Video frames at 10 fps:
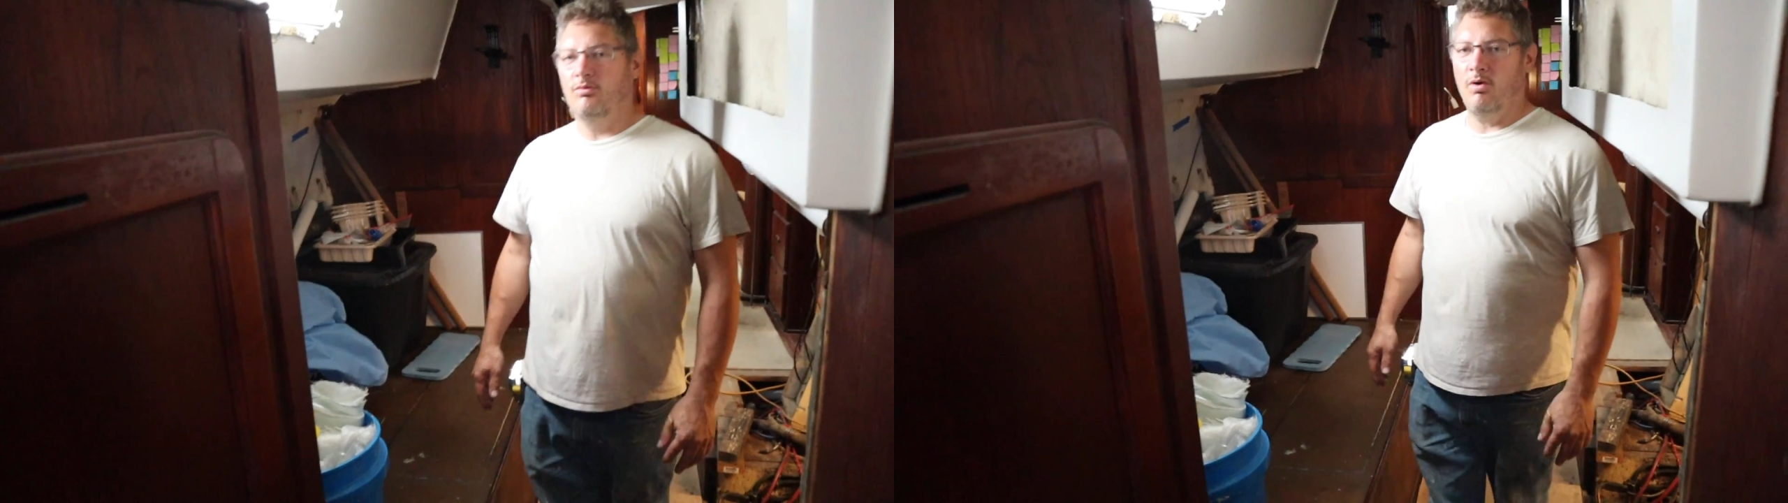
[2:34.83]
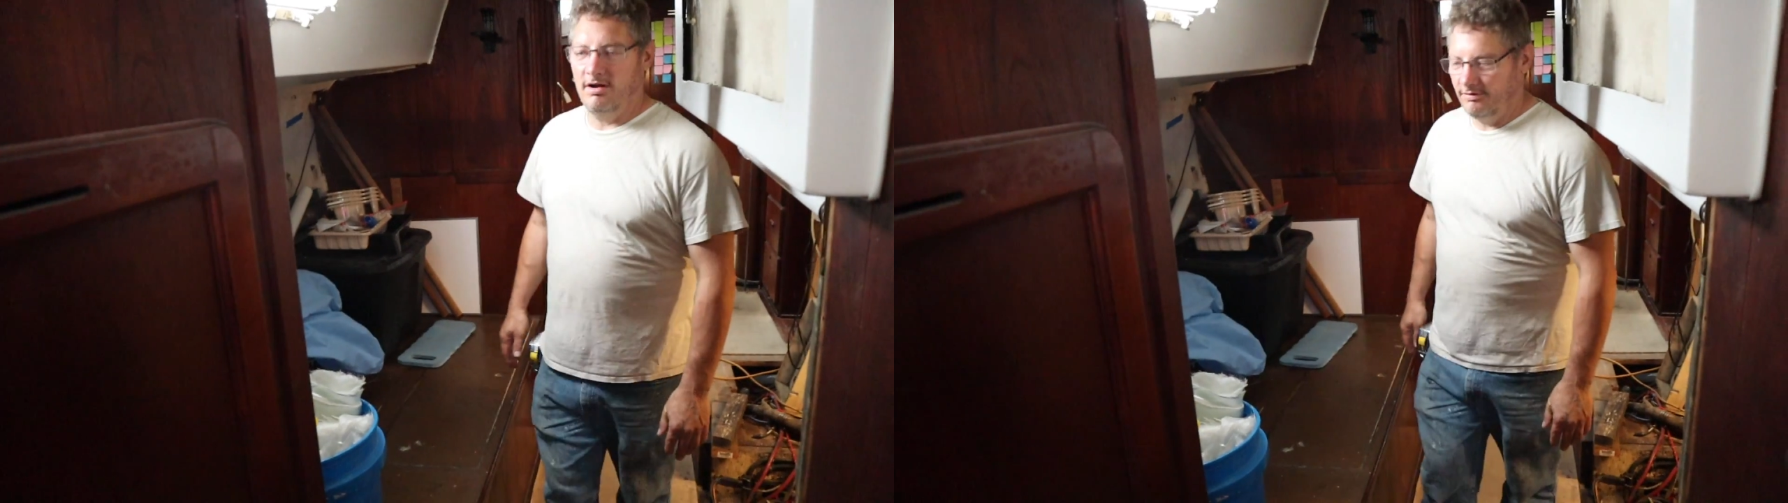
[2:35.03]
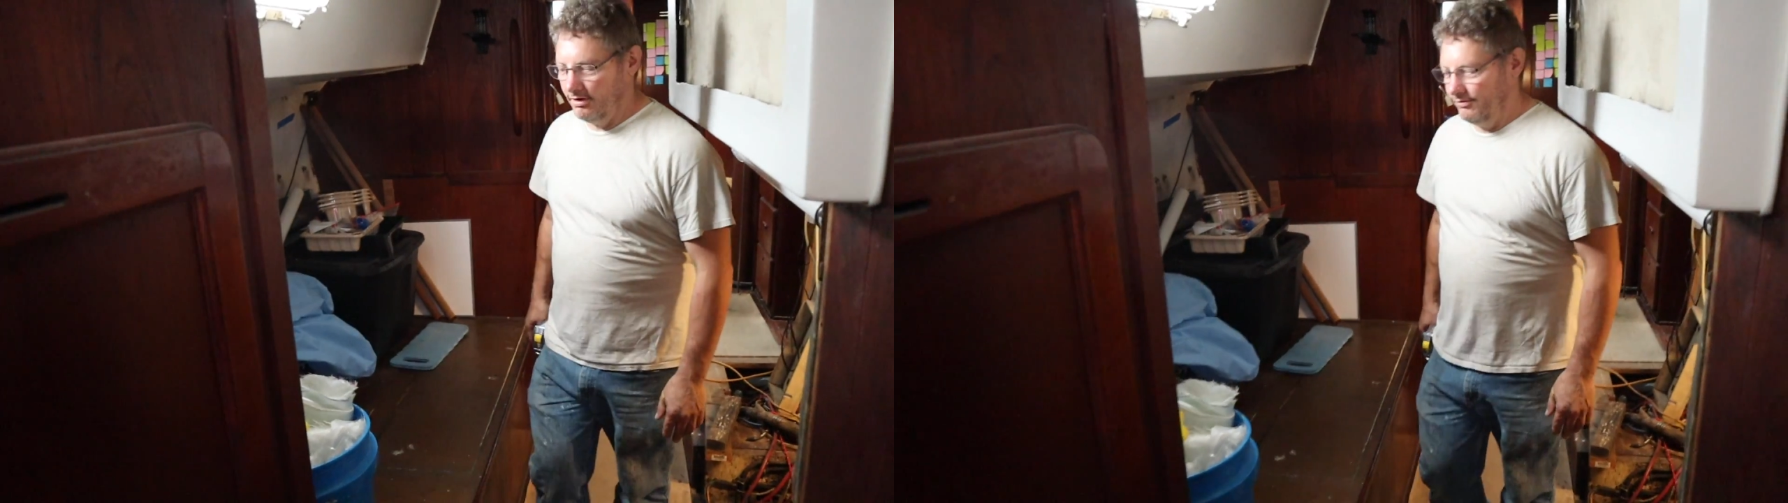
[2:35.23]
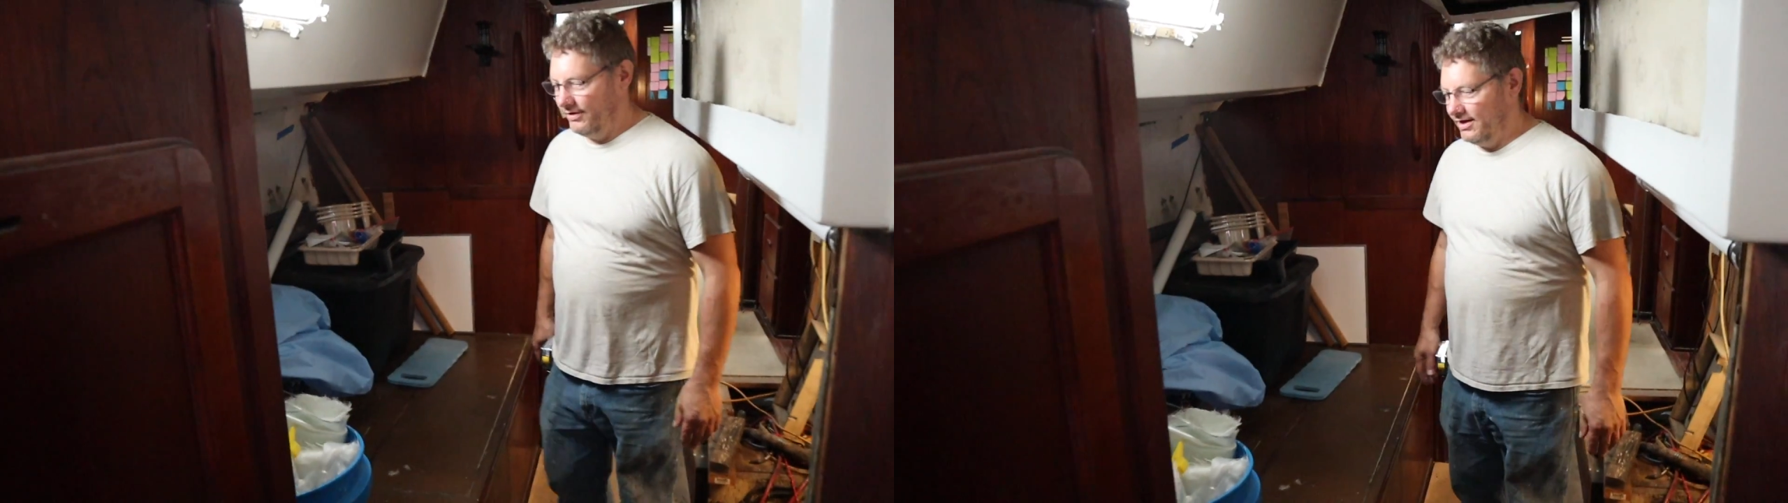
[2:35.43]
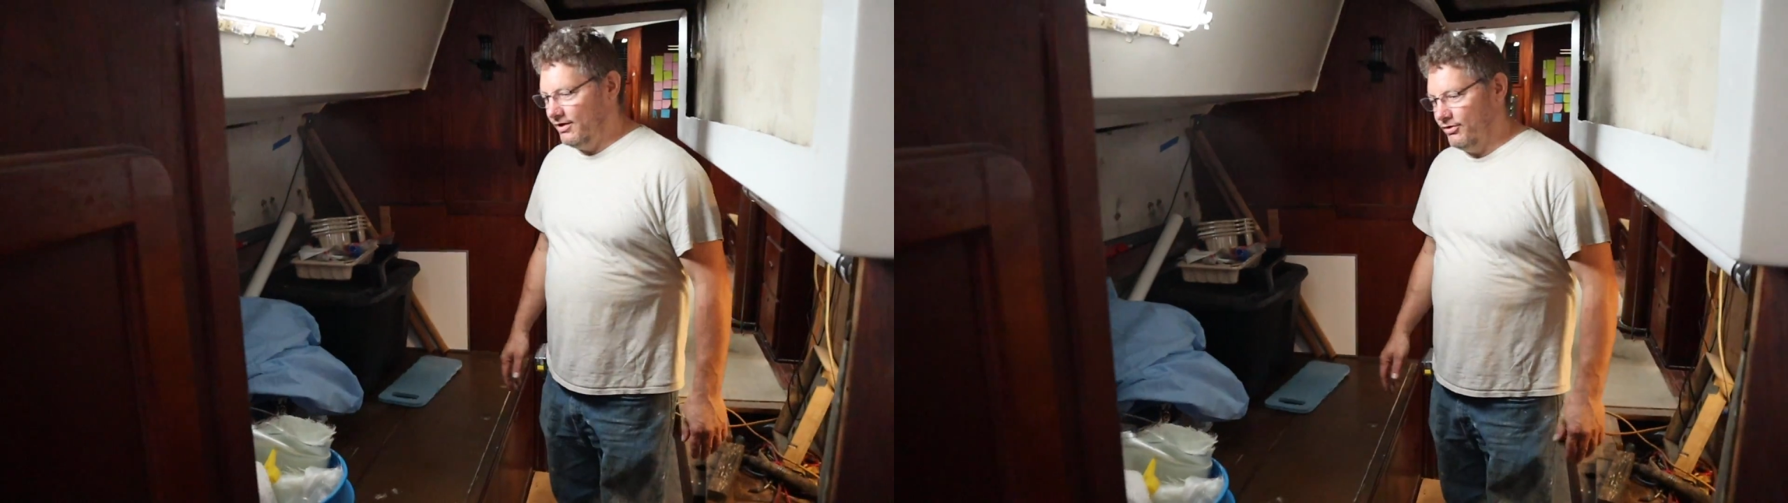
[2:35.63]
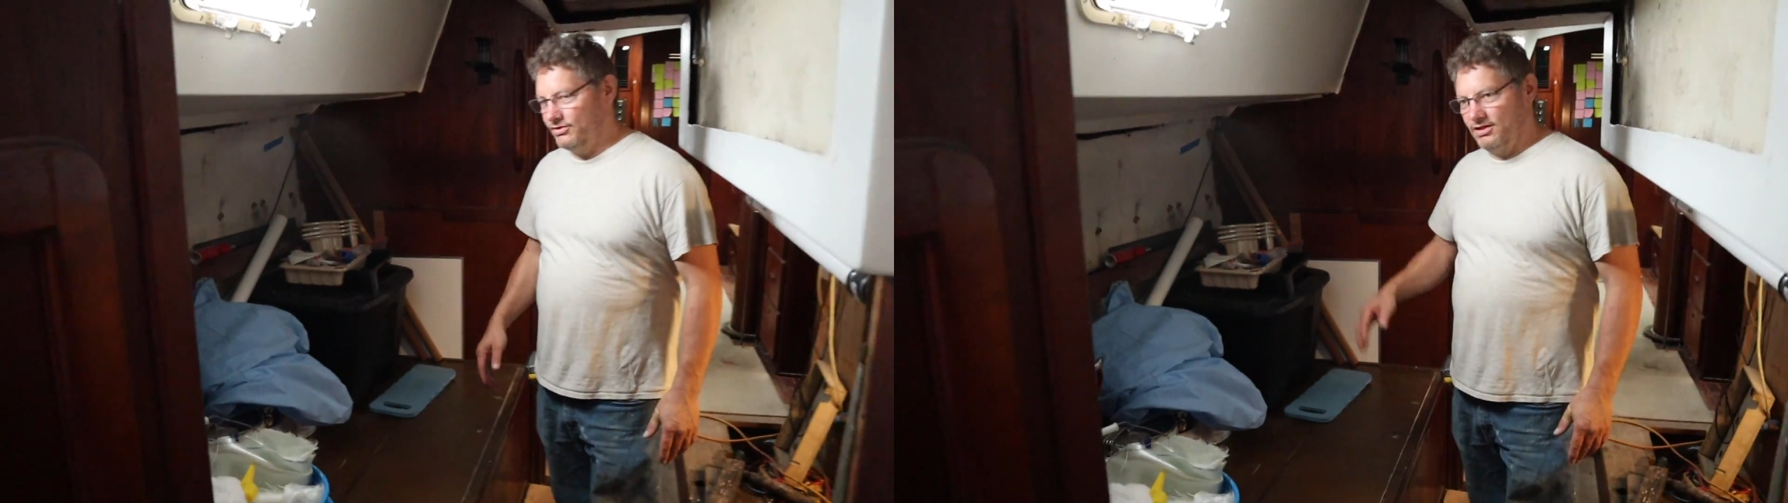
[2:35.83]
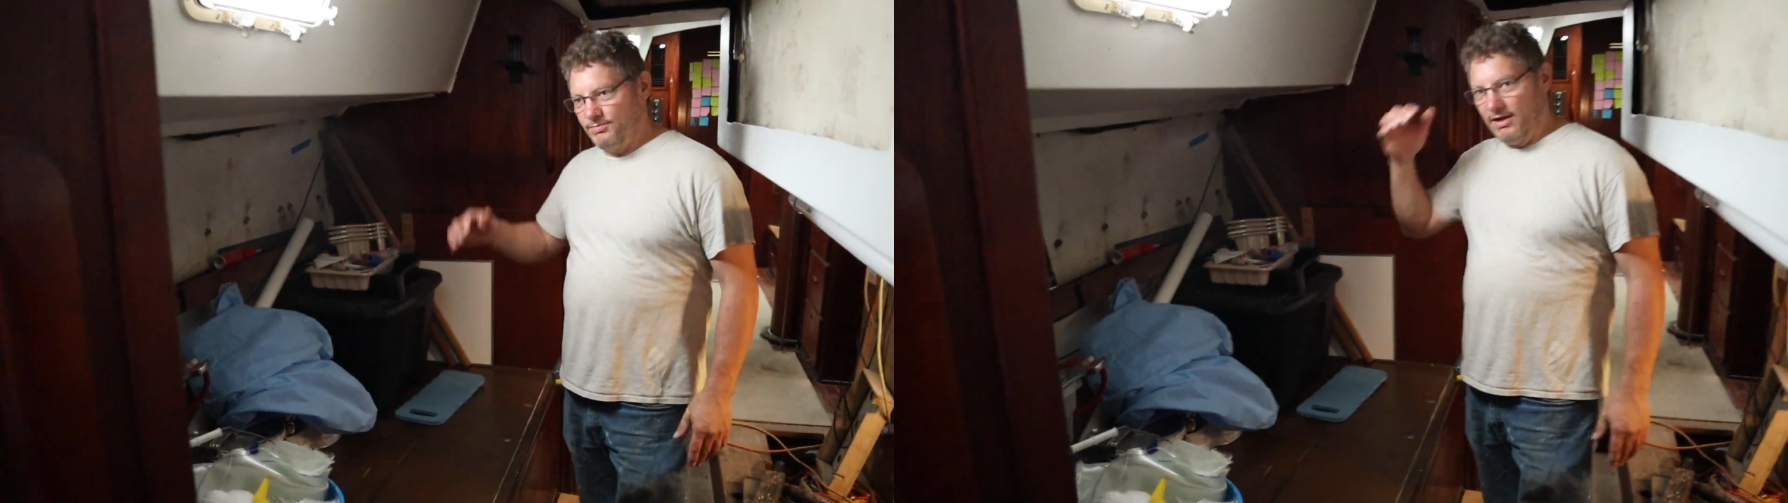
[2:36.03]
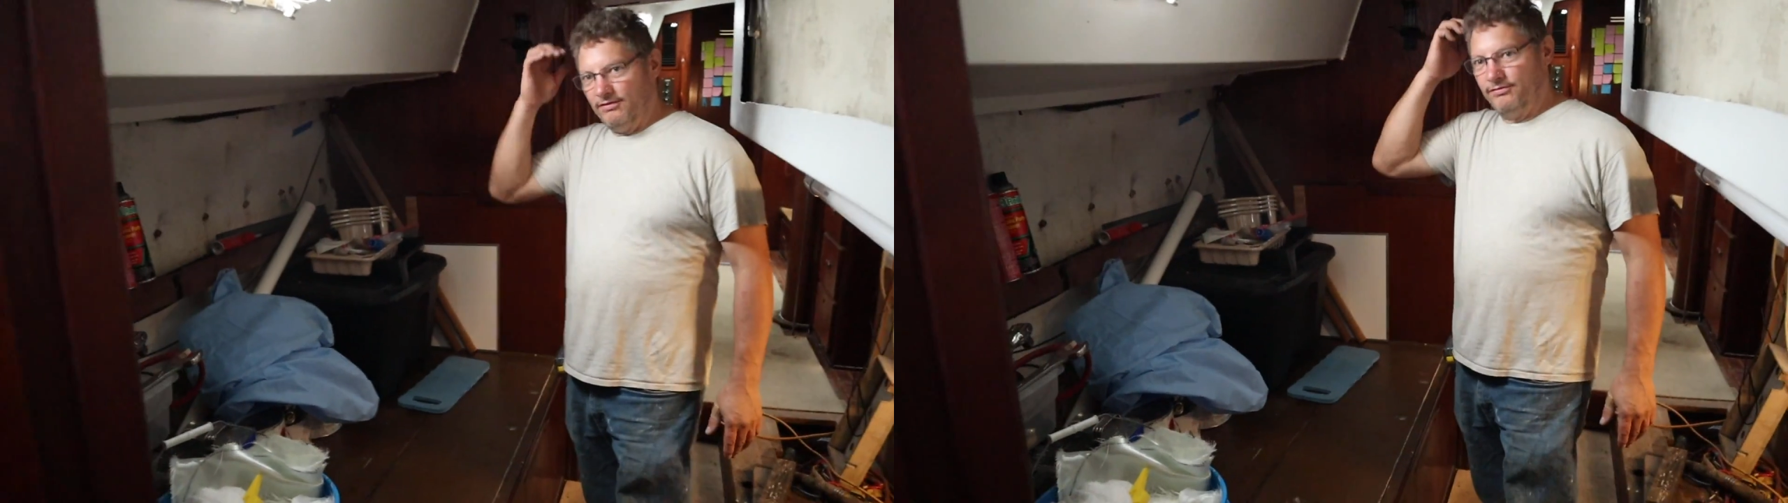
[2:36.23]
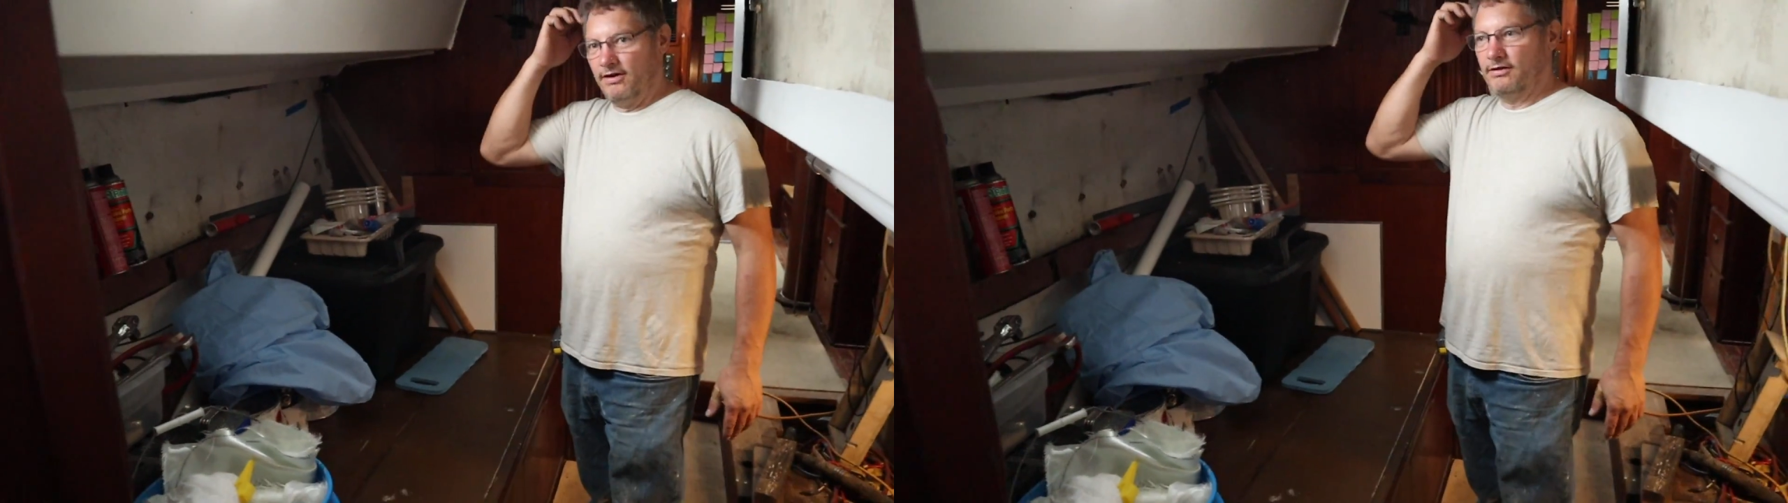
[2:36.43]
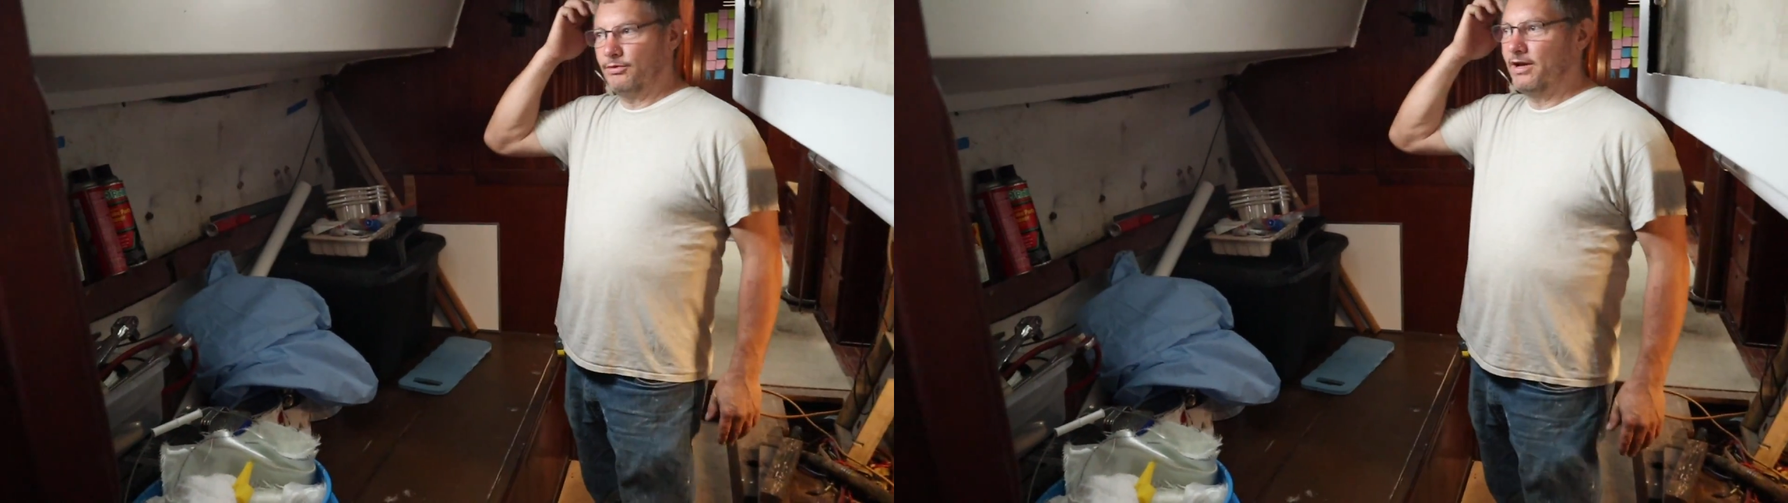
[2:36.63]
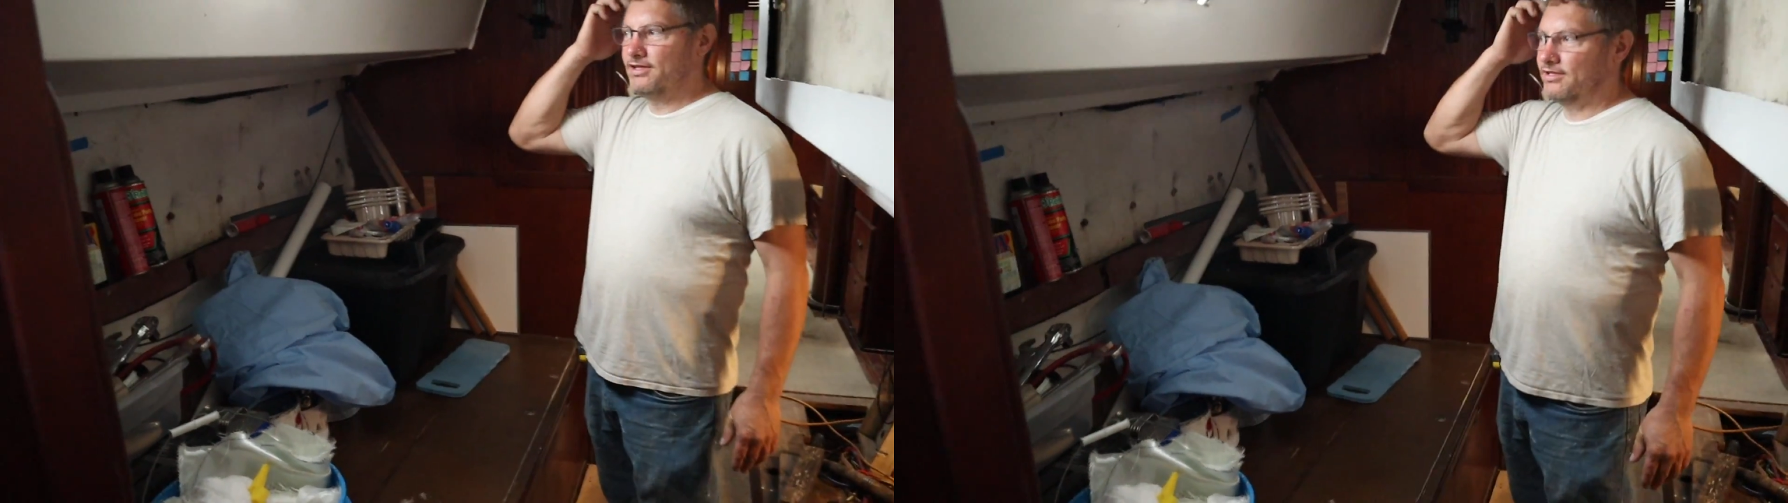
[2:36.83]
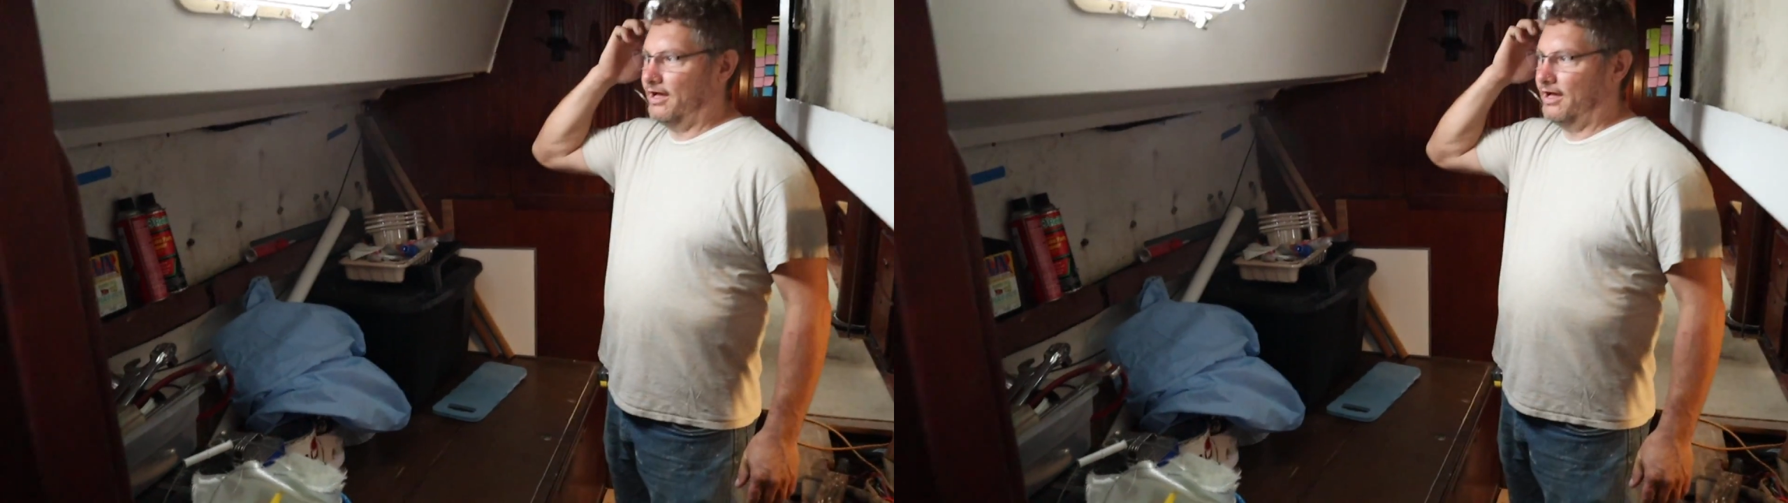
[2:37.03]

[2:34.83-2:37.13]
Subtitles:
one of our videos that's been fairly recent,